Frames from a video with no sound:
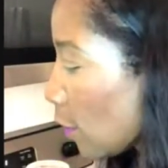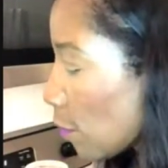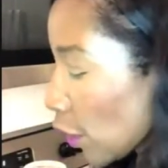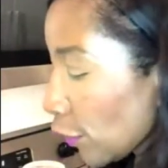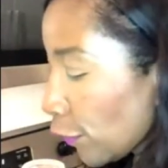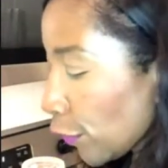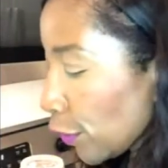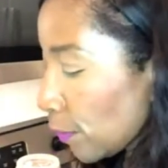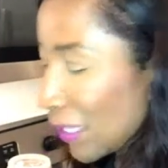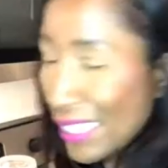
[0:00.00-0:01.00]
monk
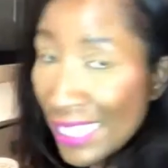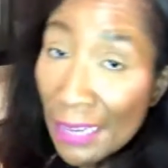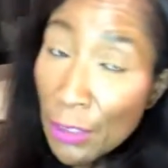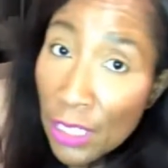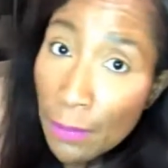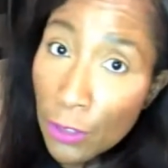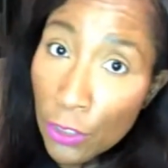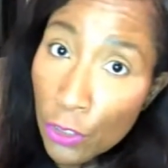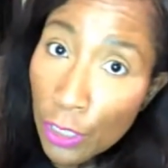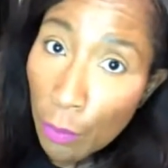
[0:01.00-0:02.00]
fruit, because I'm
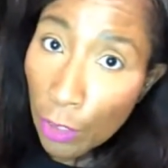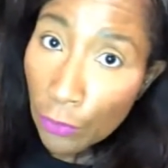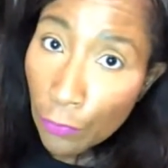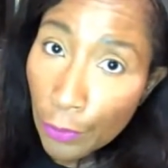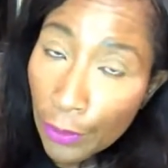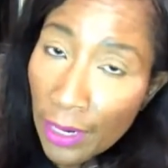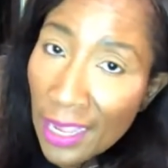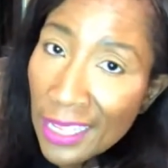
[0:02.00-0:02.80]
substituting monk fruit.